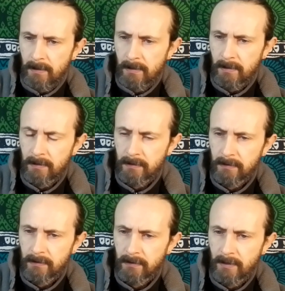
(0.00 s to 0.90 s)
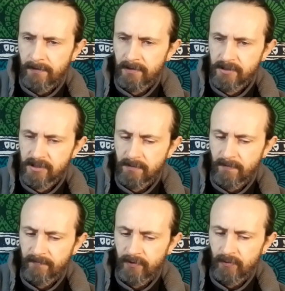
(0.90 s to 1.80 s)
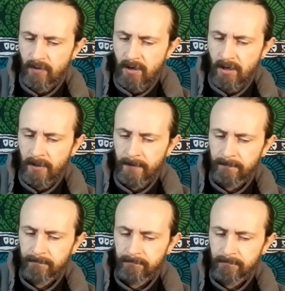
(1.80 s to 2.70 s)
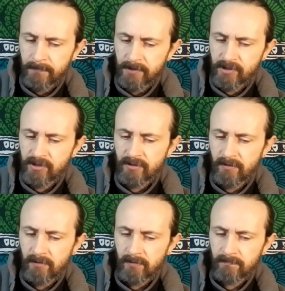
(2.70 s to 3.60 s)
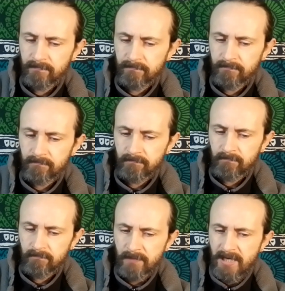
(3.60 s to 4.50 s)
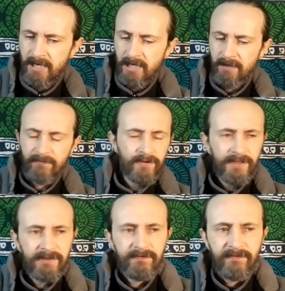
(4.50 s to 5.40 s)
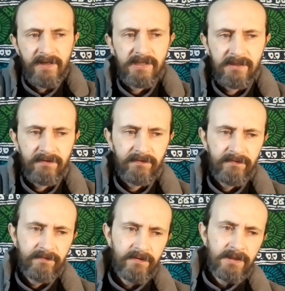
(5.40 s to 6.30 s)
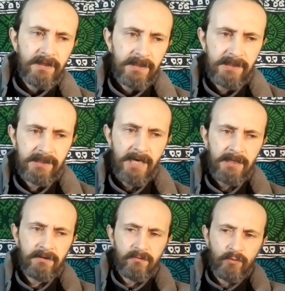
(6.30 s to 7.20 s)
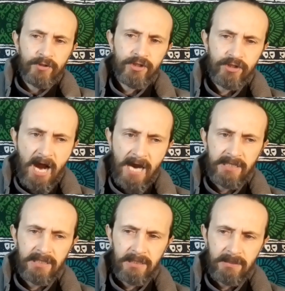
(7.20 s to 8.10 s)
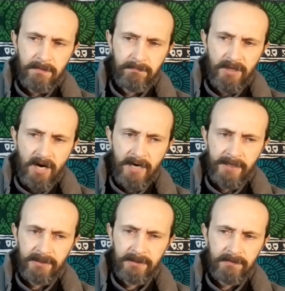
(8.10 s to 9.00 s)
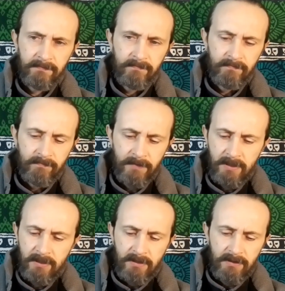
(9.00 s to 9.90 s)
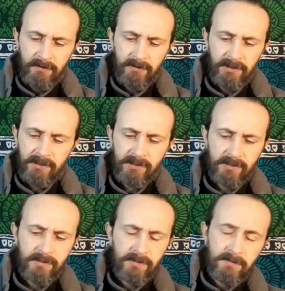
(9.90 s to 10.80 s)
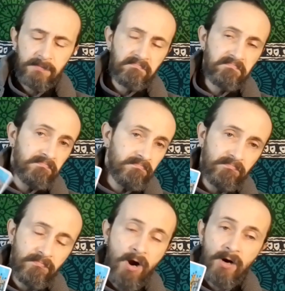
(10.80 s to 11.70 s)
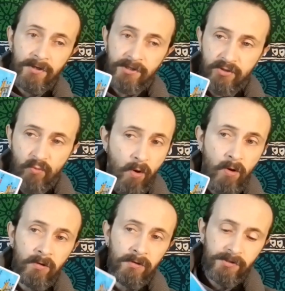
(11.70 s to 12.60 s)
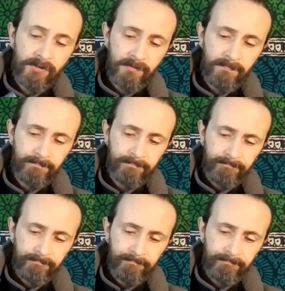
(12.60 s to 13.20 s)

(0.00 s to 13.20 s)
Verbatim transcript: uh, I think some of you are still in a very defensive state, or just hiding behind these bars, walls,